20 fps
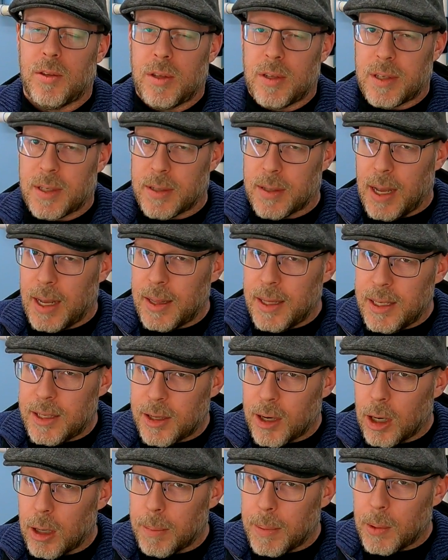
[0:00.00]
slightly
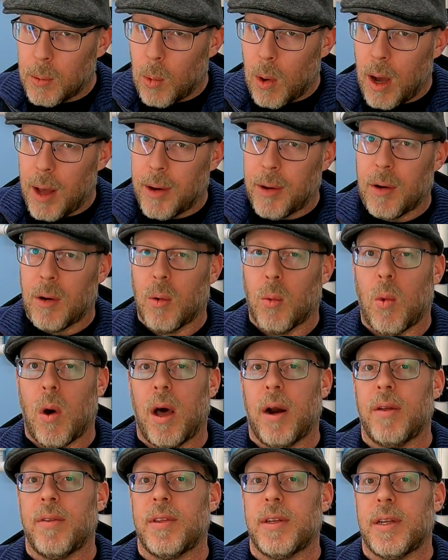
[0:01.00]
turbid water, or
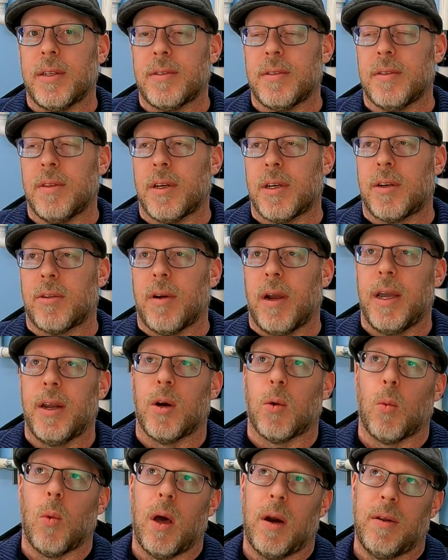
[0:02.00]
water that doesn't look great,
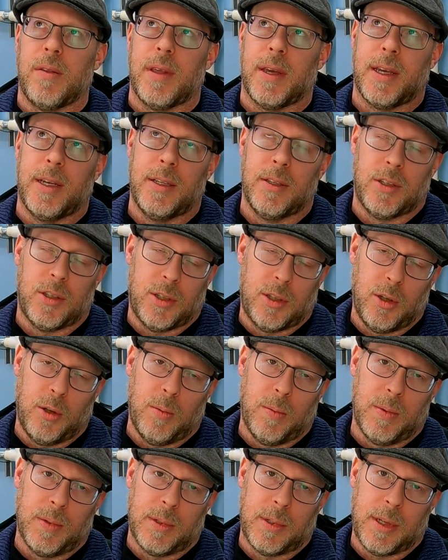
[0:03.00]
or water that
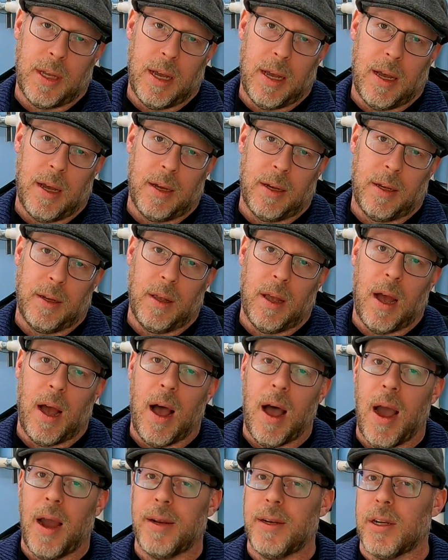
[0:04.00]
consumes a
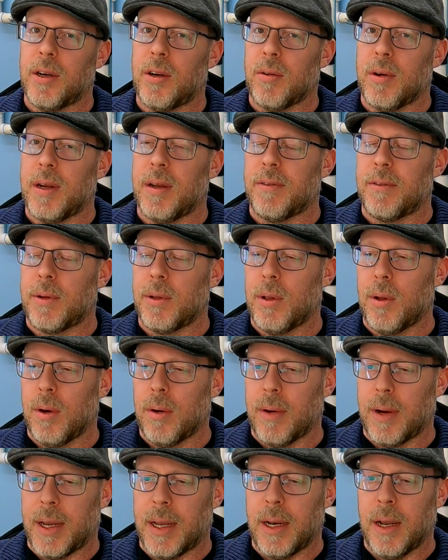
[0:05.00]
high degree of
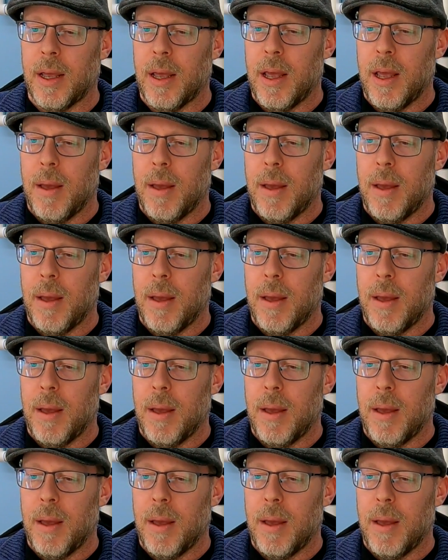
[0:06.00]
chlorine.